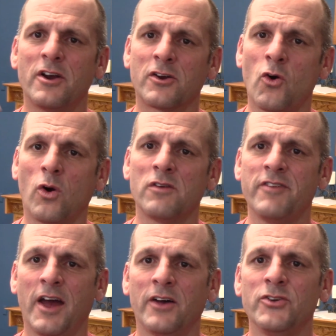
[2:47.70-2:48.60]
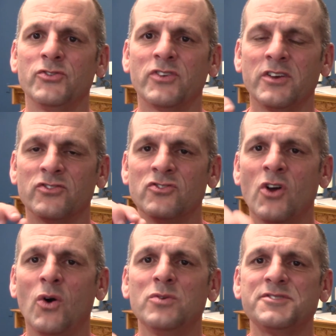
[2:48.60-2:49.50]
core values is
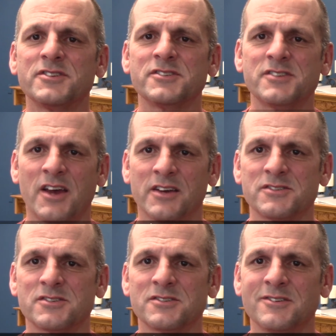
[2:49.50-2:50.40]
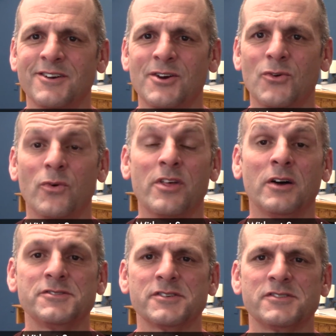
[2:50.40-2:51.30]
no success
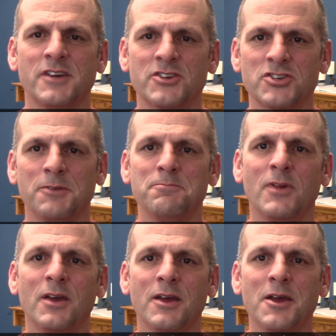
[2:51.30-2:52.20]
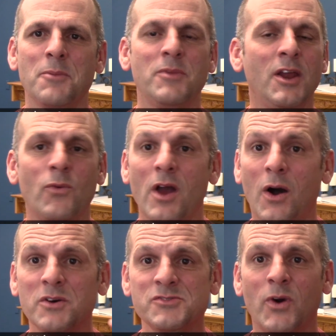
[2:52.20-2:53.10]
without succession. Meaning we
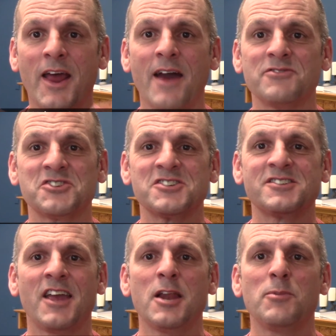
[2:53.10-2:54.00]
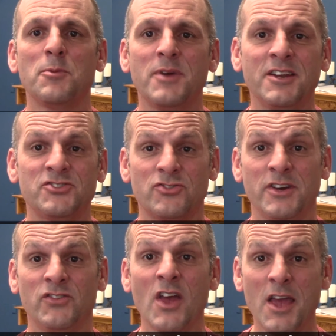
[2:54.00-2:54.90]
always want to have sustainable
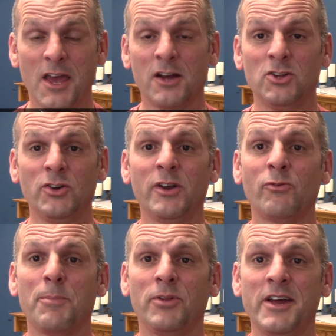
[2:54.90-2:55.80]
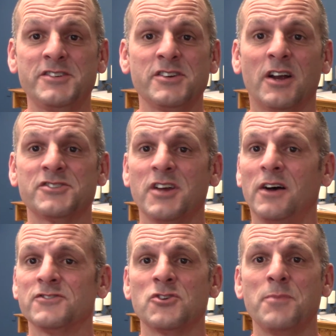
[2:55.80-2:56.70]
ministries, including replacing
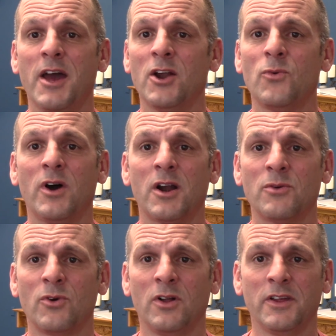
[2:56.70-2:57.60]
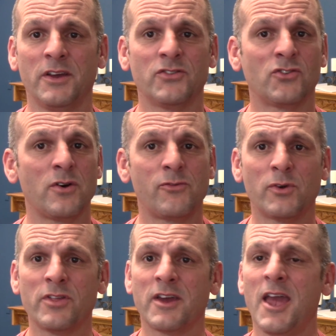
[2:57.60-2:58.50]
ourselves no matter what our role is. So if
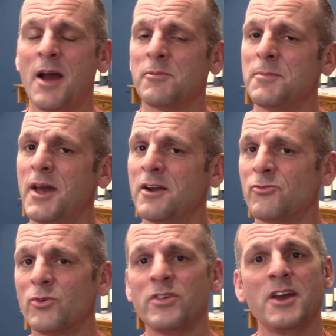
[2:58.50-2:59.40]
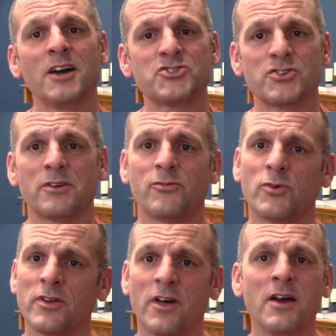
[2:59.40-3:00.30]
we're the cameraman, if we're the usher, if
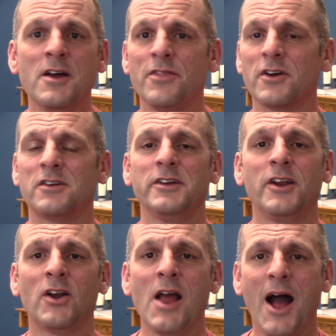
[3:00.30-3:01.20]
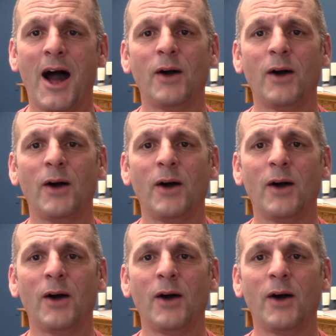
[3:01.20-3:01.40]
we're the cleaner, how